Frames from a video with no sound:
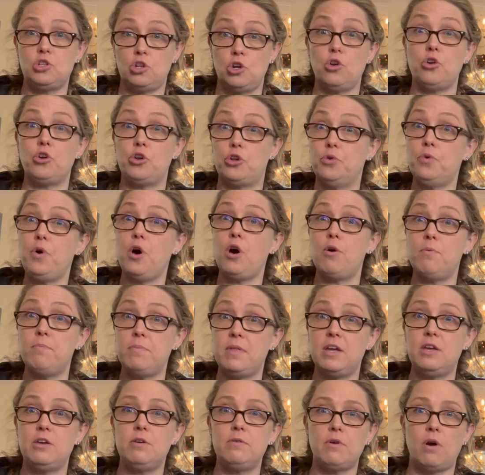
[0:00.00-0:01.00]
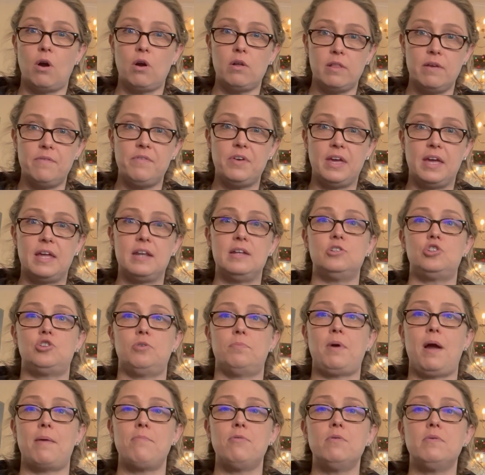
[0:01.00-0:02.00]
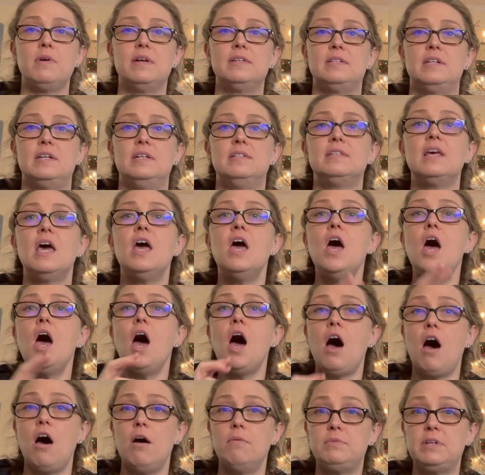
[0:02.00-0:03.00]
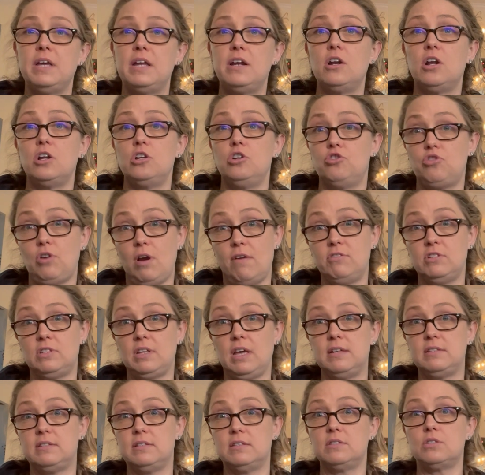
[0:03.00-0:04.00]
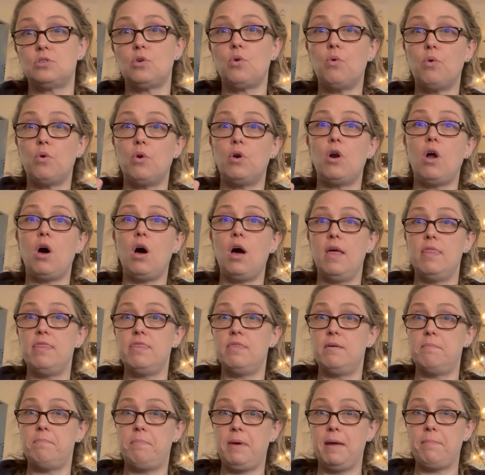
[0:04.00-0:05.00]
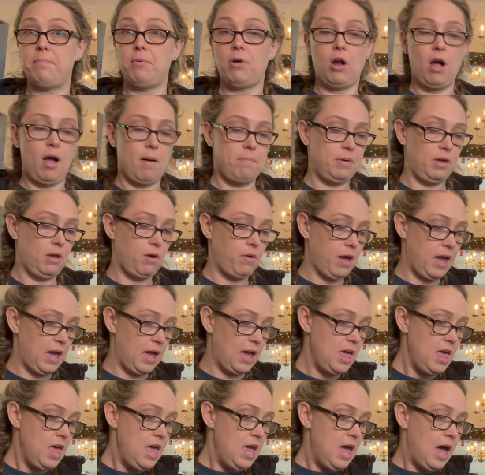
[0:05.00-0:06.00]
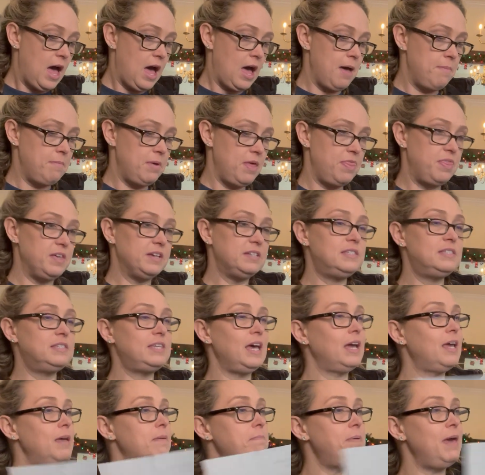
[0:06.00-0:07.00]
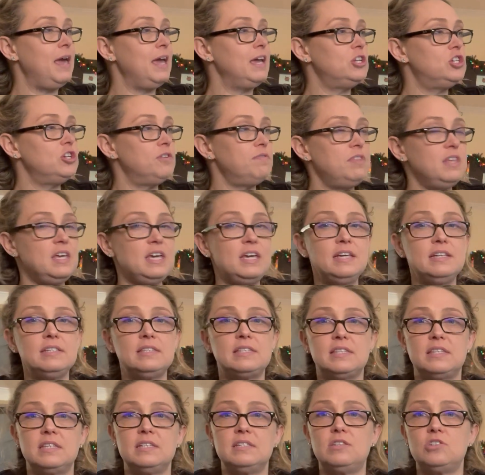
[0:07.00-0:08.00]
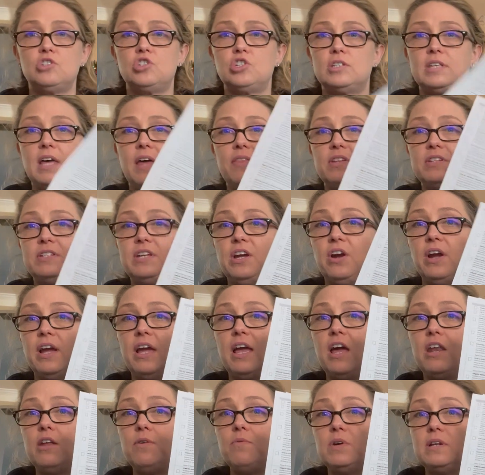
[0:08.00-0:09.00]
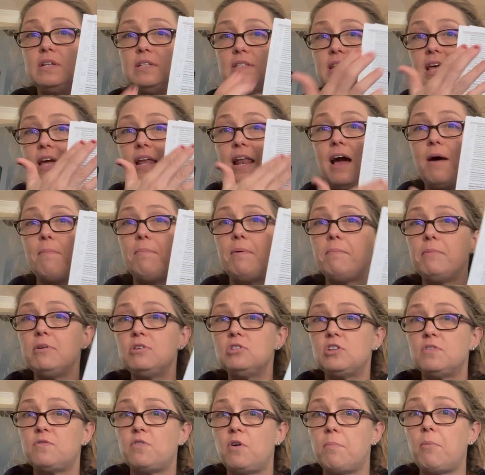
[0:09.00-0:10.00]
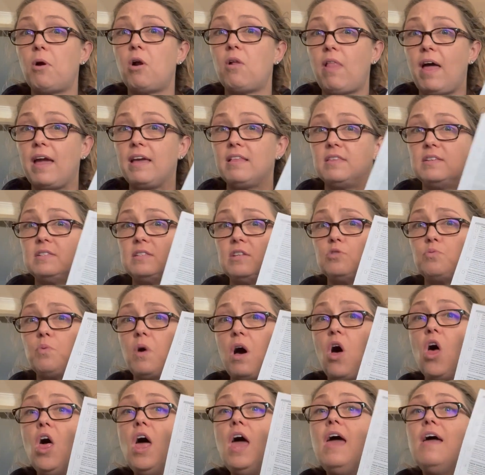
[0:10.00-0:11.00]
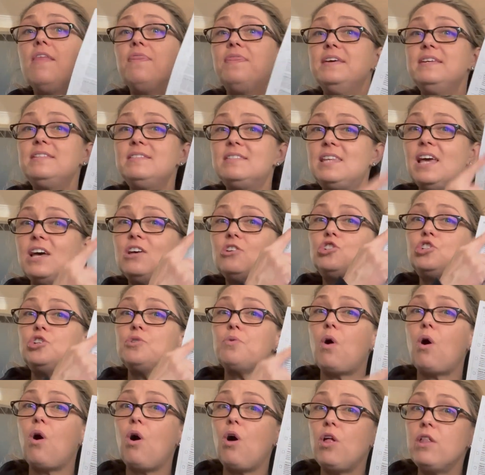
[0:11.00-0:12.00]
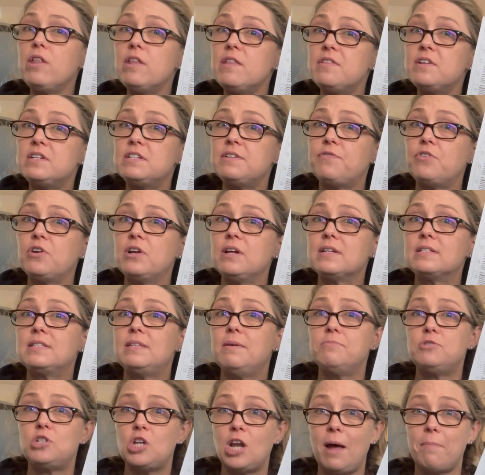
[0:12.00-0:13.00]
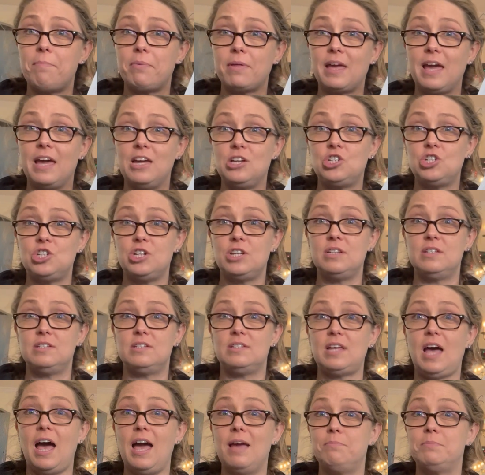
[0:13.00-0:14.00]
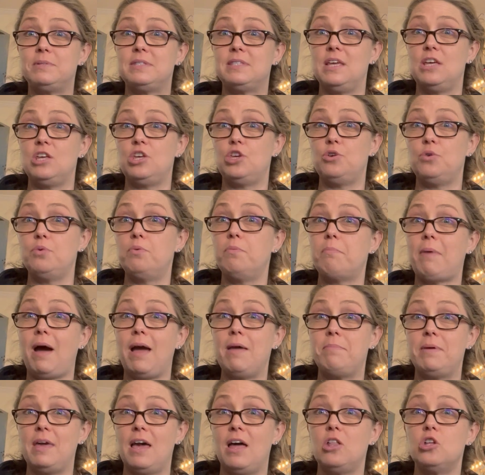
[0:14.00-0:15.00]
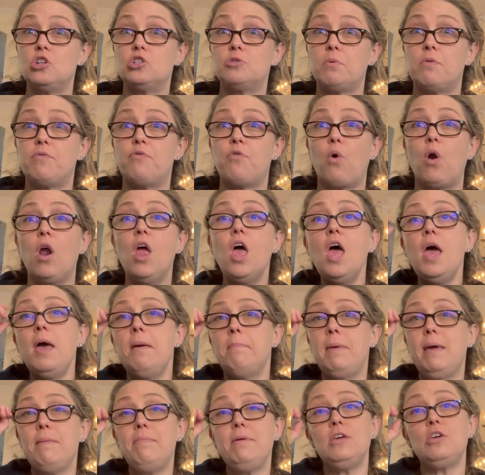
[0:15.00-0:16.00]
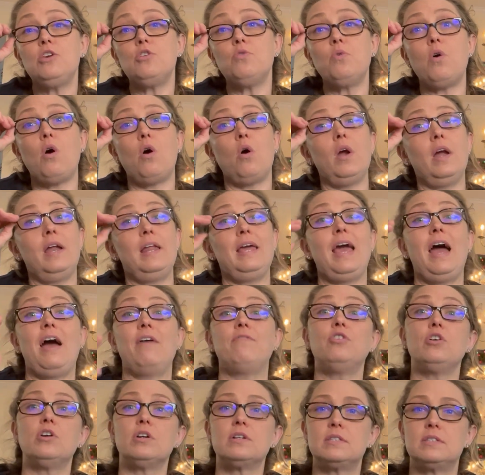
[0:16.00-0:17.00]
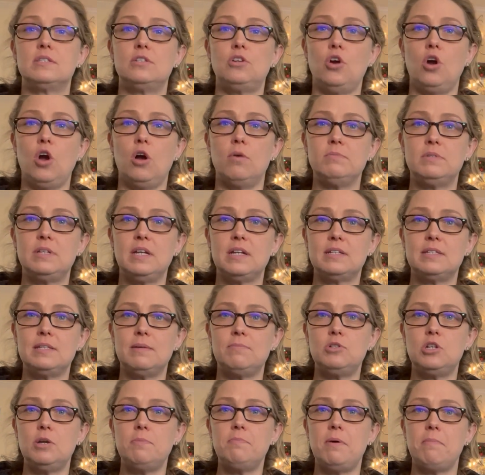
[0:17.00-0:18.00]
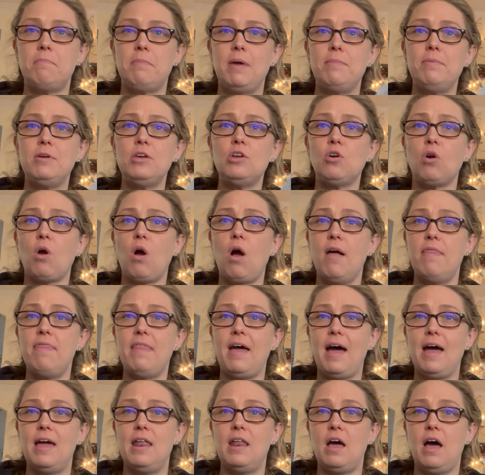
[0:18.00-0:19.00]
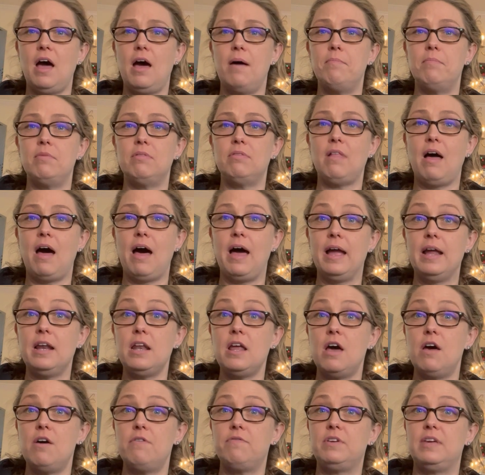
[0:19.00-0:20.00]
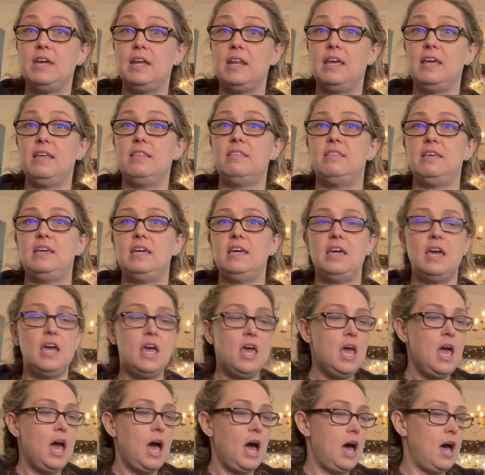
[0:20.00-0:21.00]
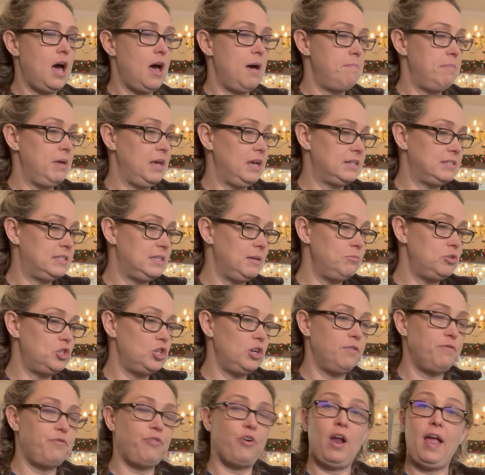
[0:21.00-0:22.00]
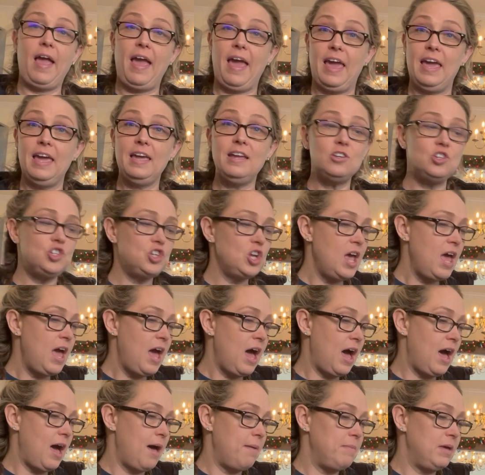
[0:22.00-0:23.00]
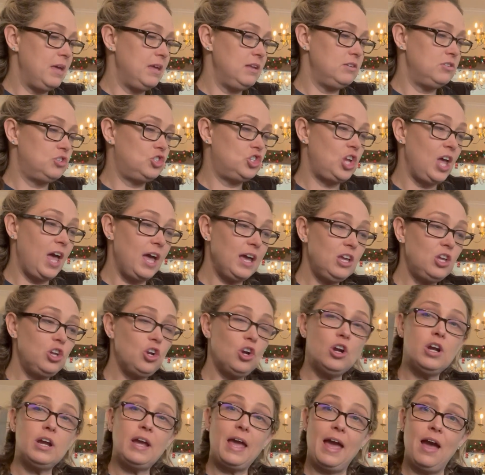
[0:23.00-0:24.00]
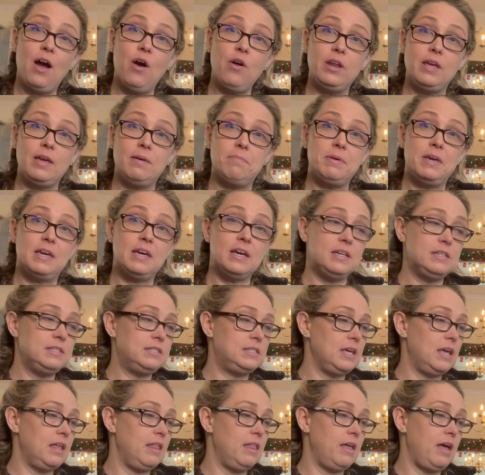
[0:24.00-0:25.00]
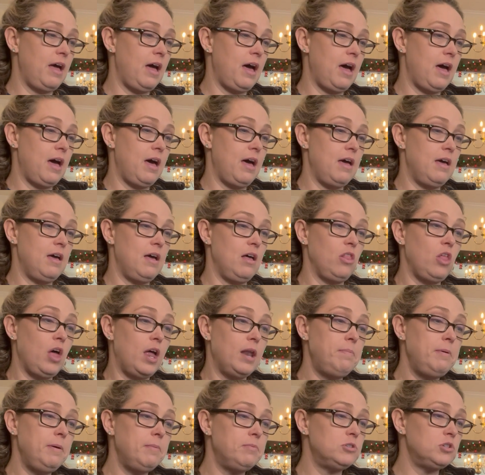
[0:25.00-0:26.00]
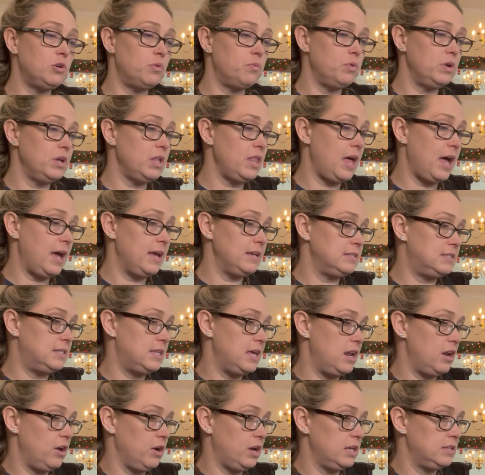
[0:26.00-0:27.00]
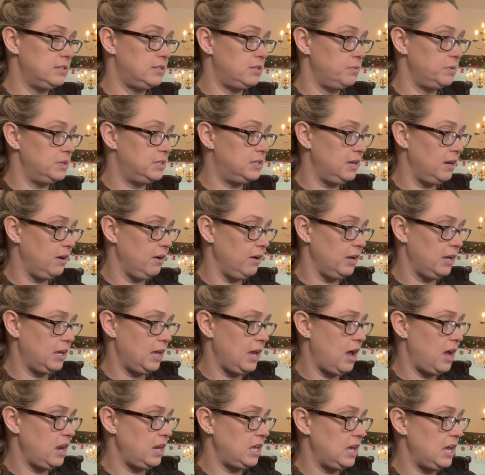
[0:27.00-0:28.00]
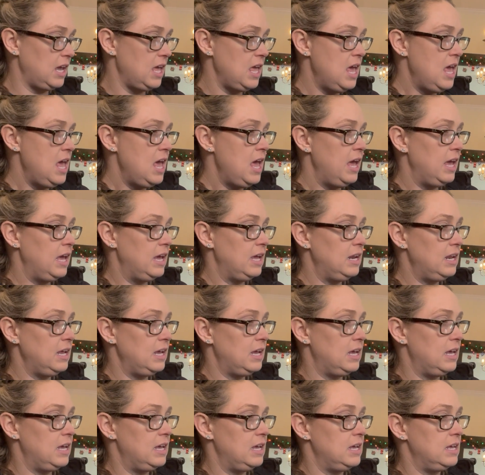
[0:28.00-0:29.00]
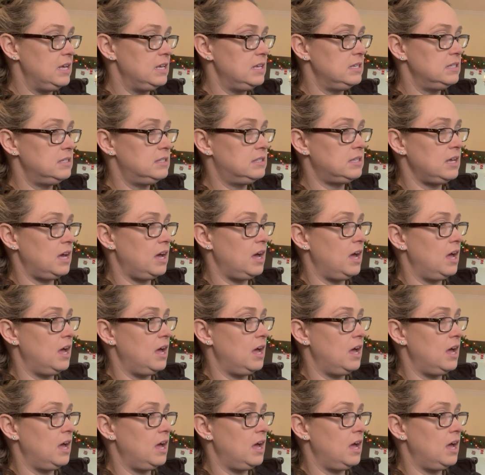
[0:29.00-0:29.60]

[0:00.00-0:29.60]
new home that you are living in as your primary residence updated on your driver's license or on the paper copy, okay? The second page of these, this is just how the Tarrant County one is laid out, but most of them are like this as well. This tells you all of the different exemption application types that you might be eligible for. Maybe you already have your homestead exemption, but maybe you're on that line of getting the exemption for age. Check your county, because a lot of people don't realize that, okay, so with Tarrant County, it is